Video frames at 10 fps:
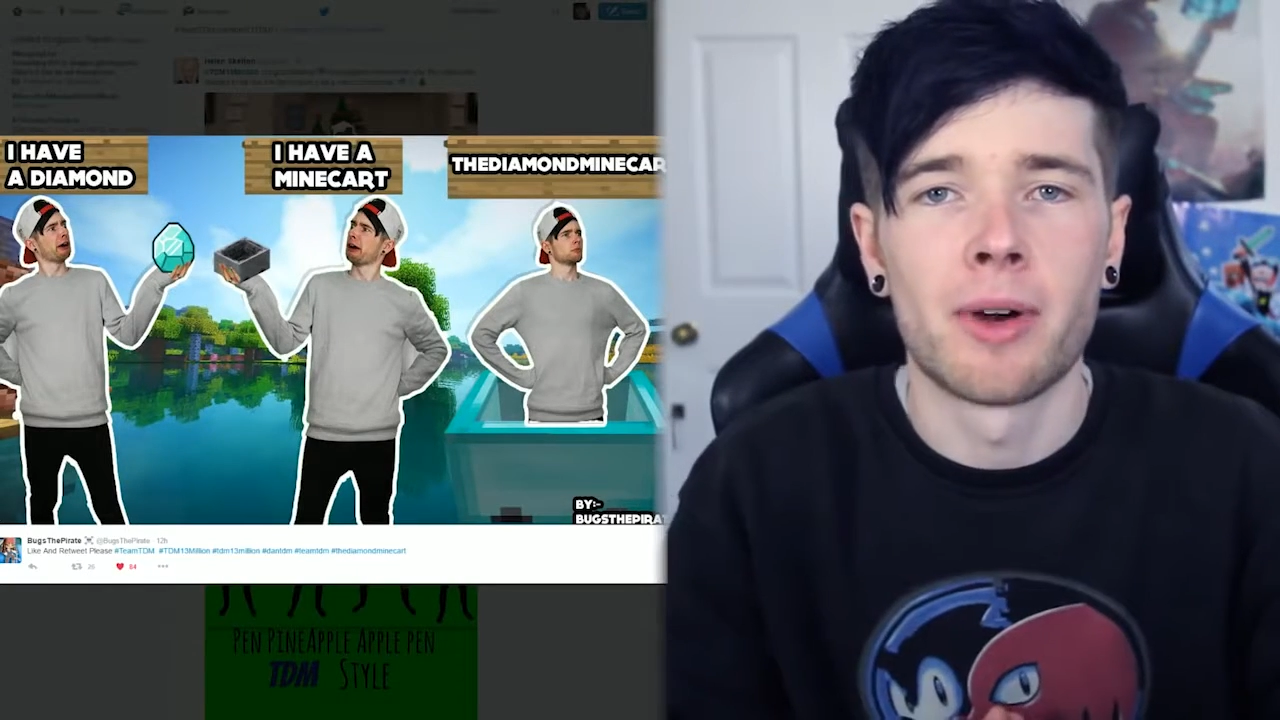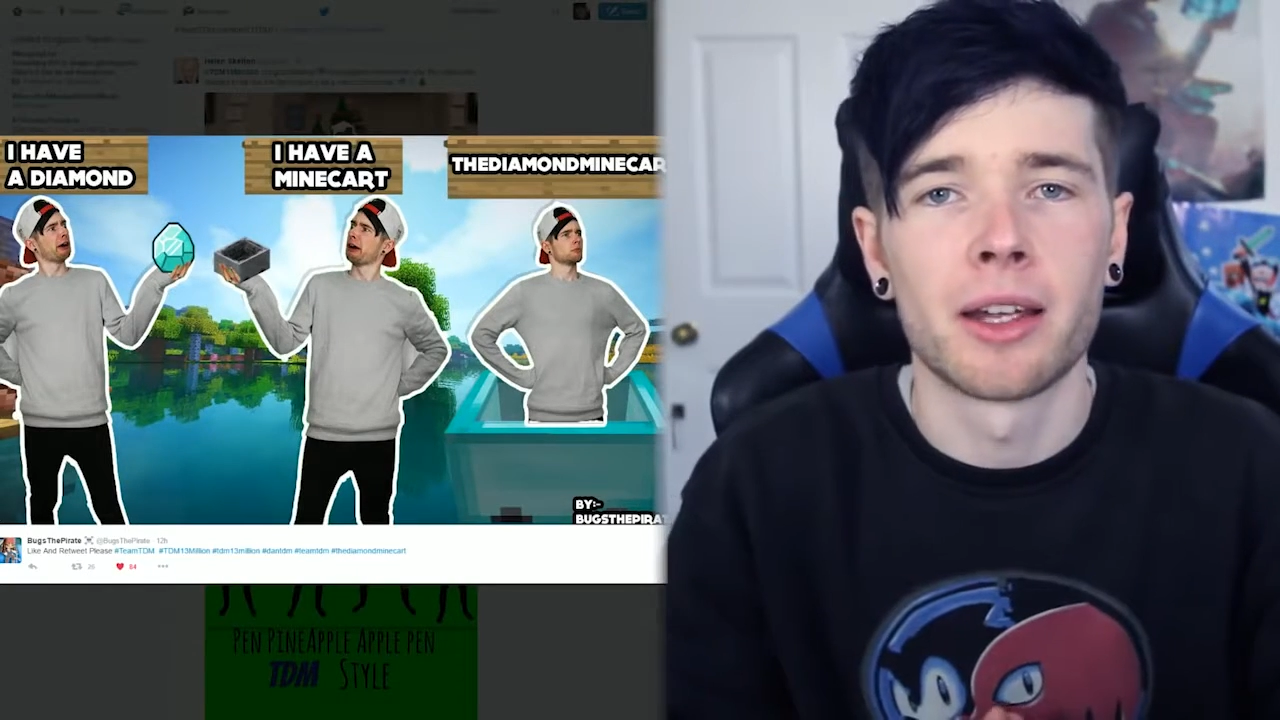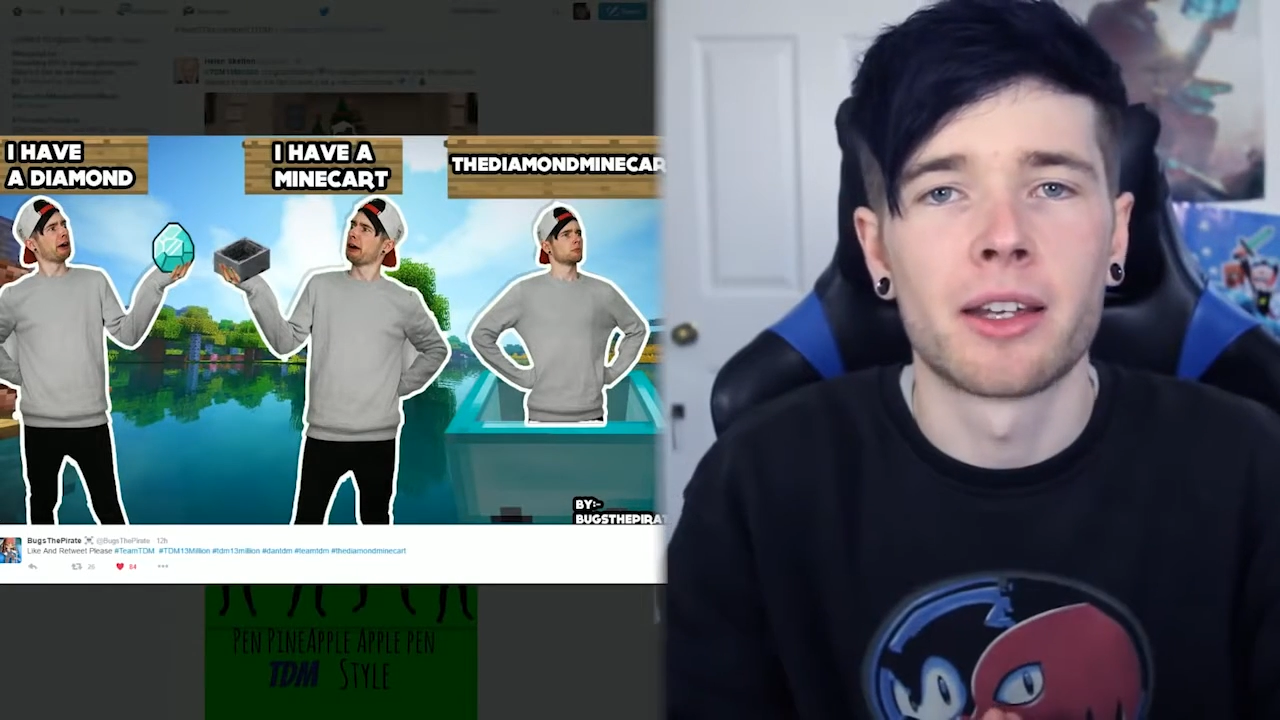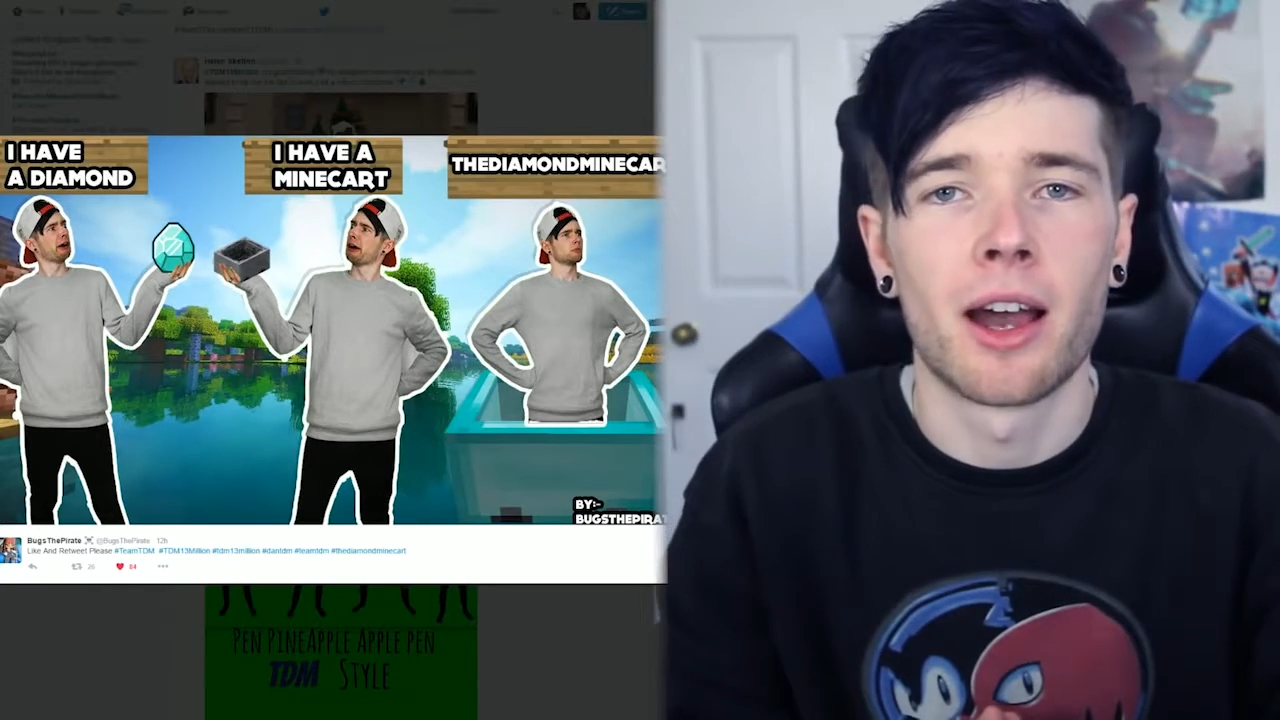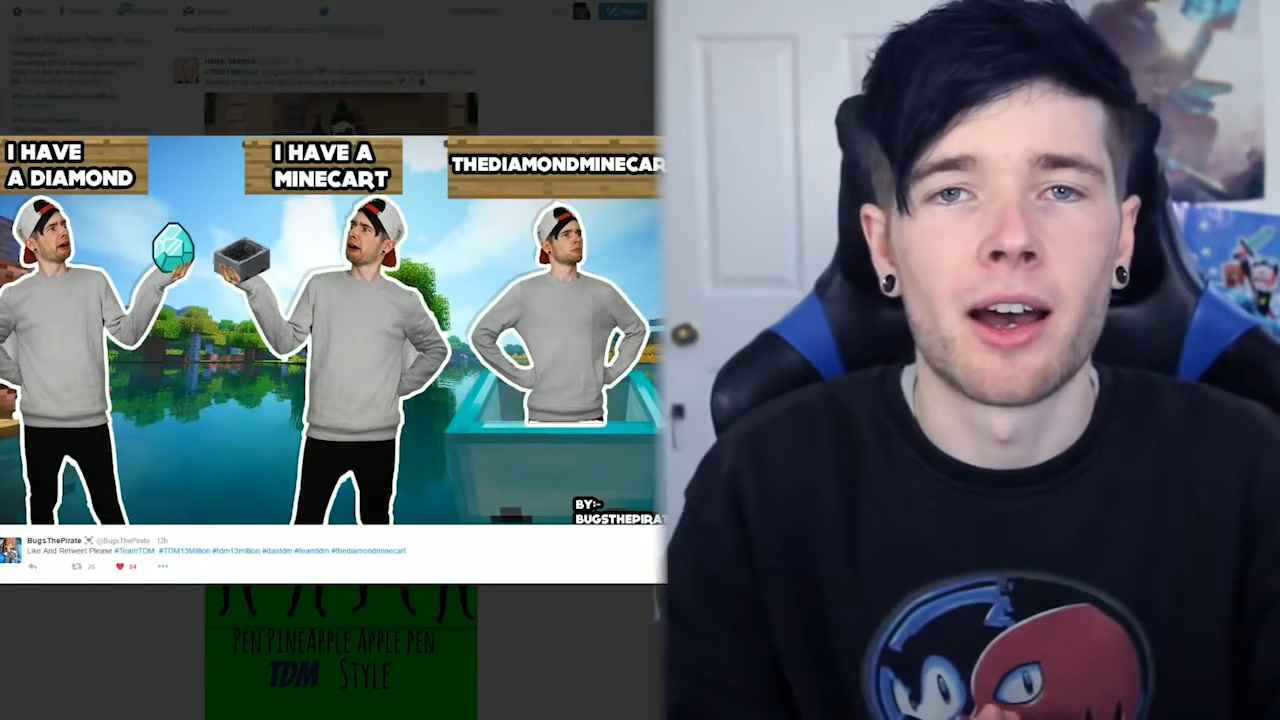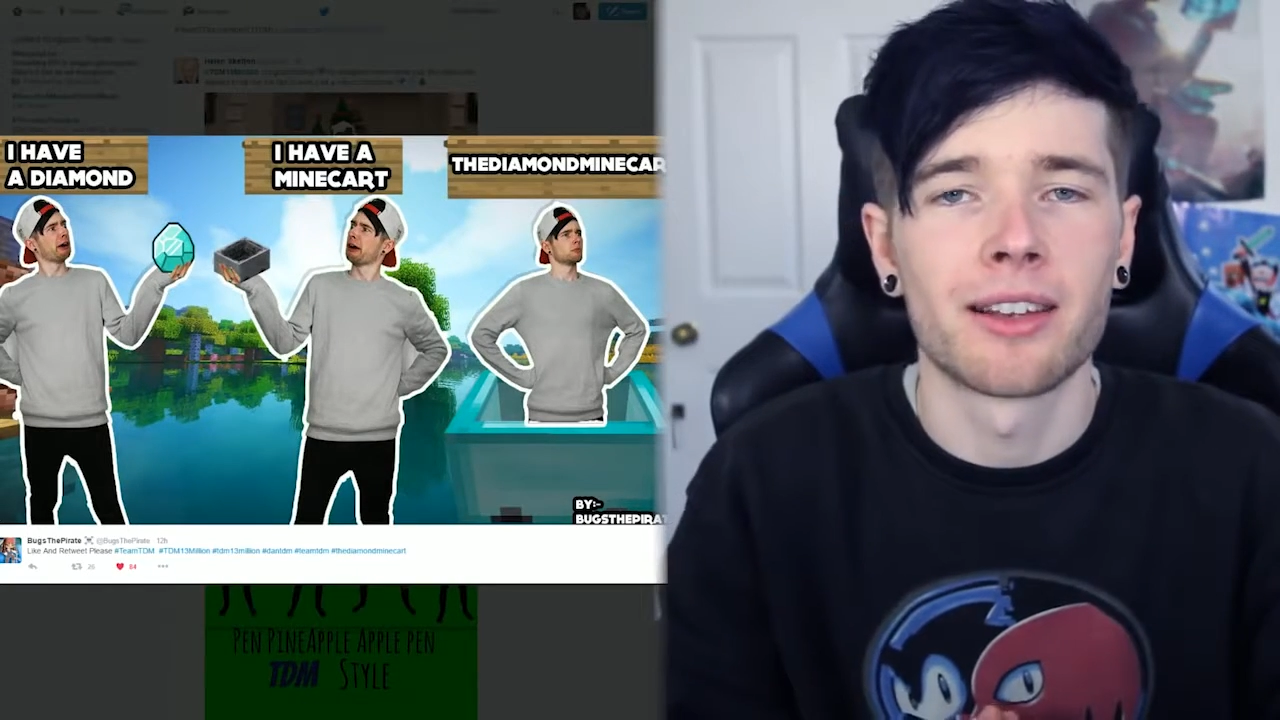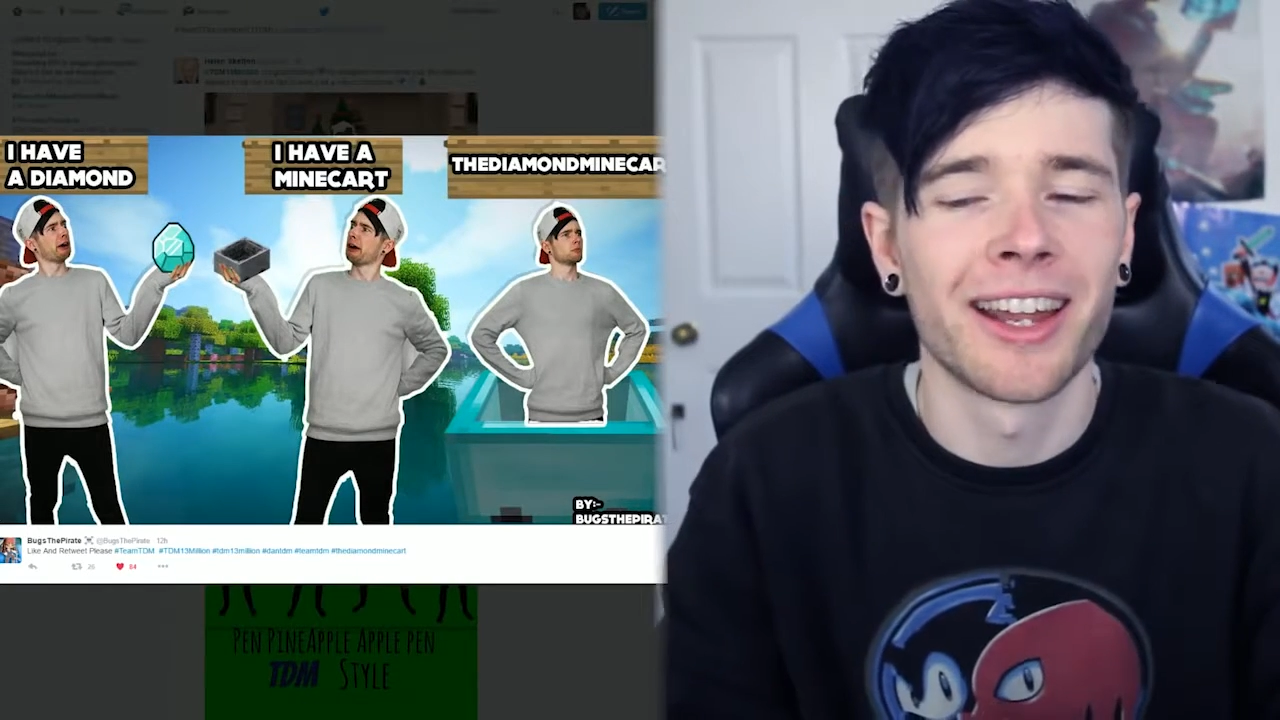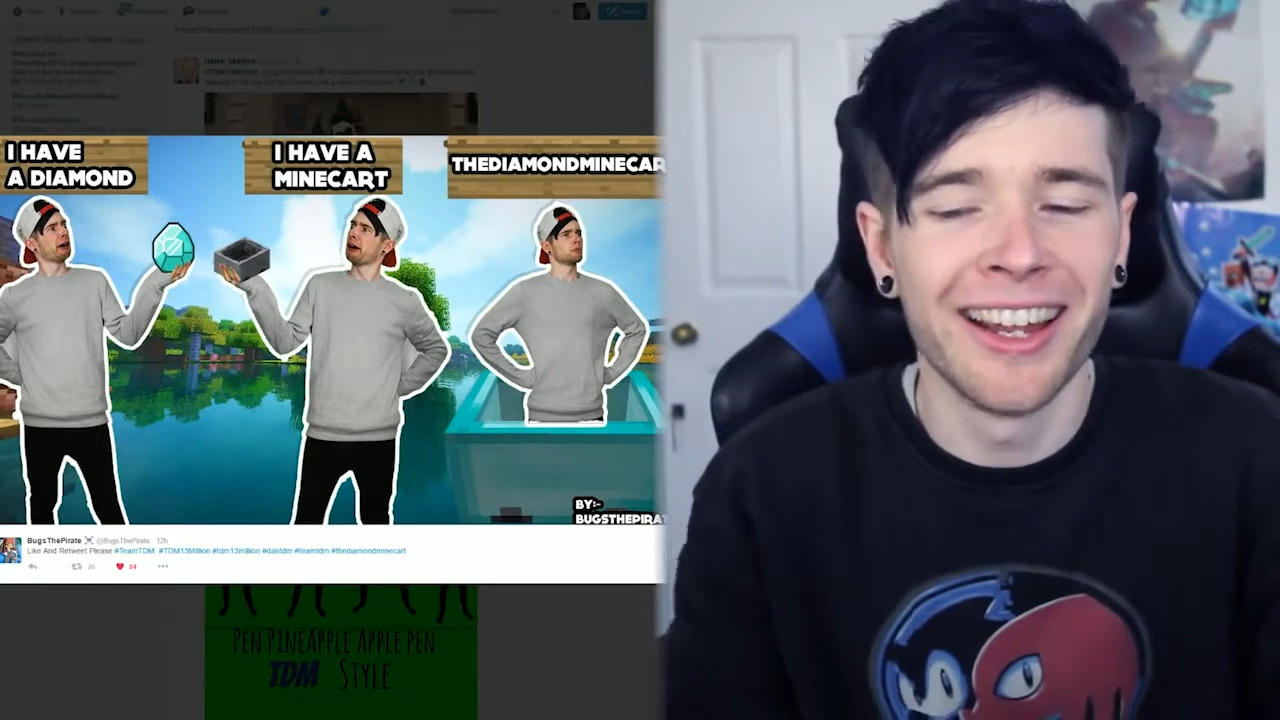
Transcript: minecart.